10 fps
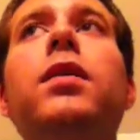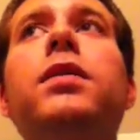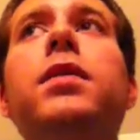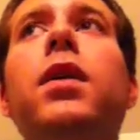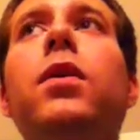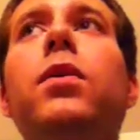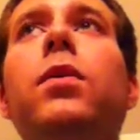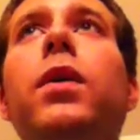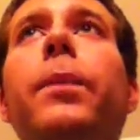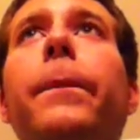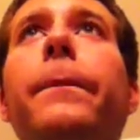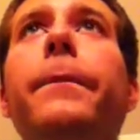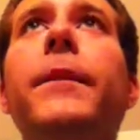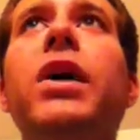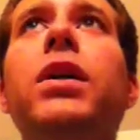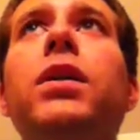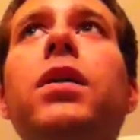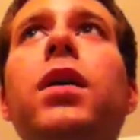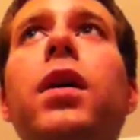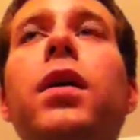So,
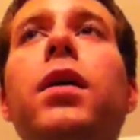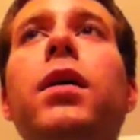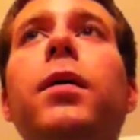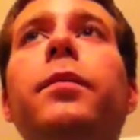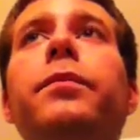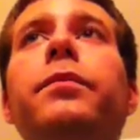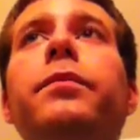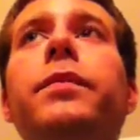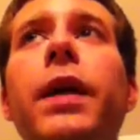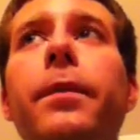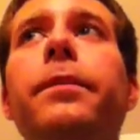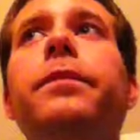yeah.